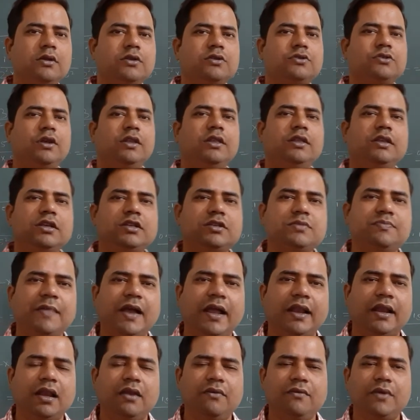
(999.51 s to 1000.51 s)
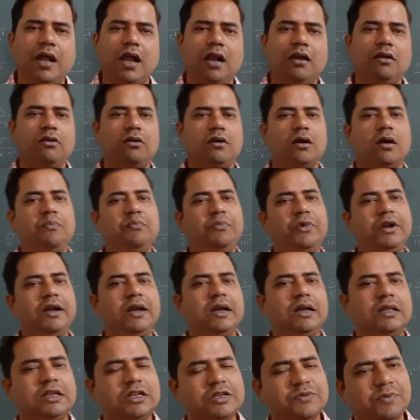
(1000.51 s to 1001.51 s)
So in this manner we have to
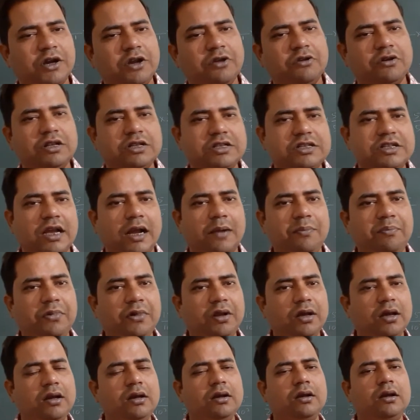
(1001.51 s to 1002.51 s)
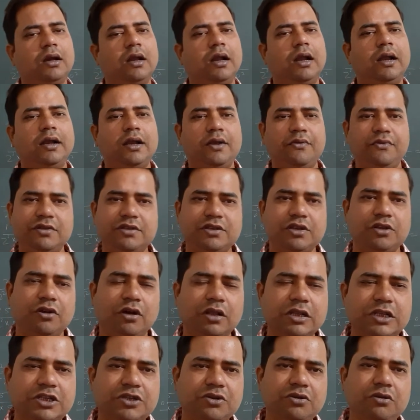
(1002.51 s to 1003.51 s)
complete this particular chapter and revision
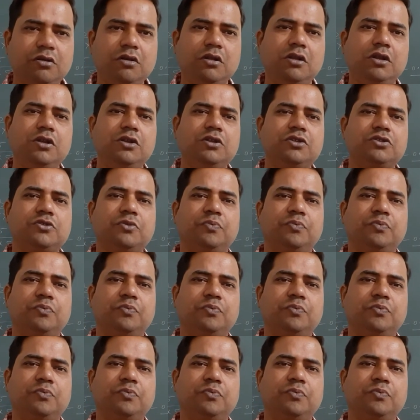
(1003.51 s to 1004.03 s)
also.